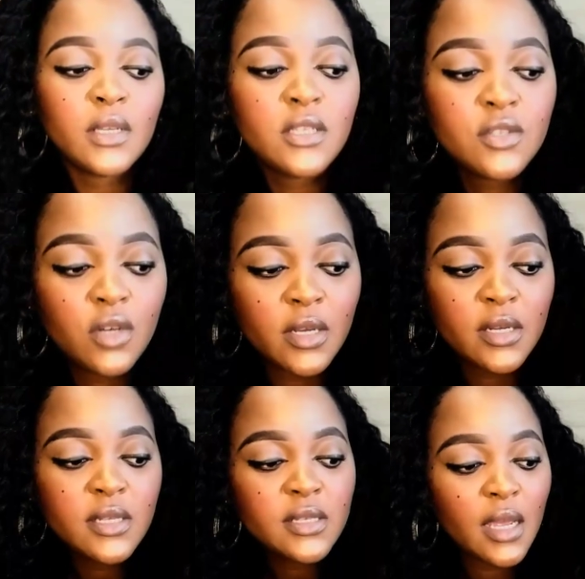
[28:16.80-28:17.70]
I just got
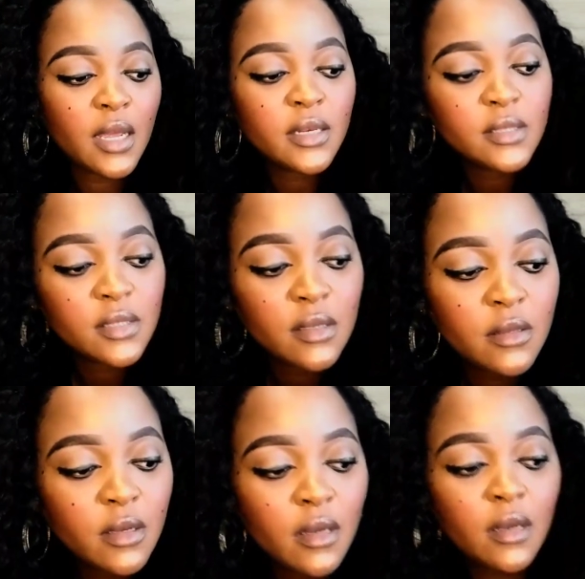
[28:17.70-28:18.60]
it, and
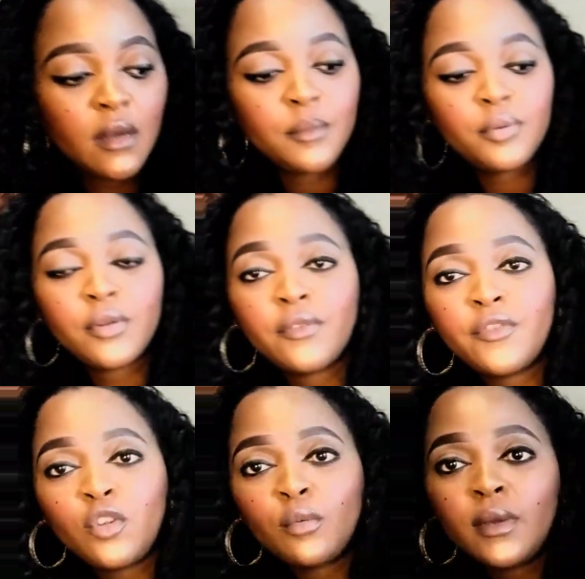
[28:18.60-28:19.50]
the
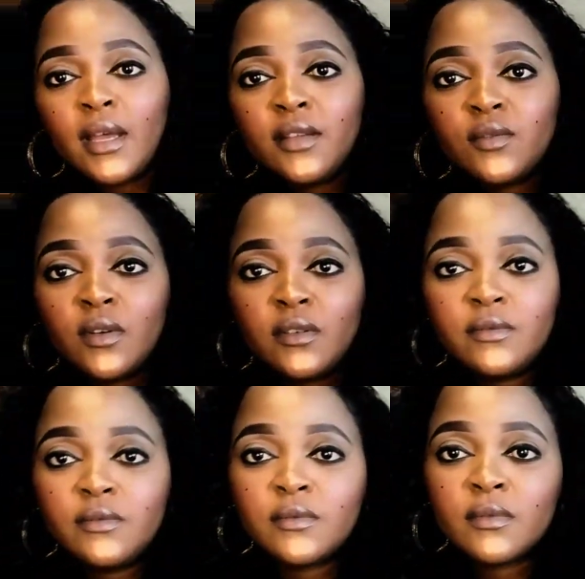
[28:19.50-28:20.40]
perfume as well.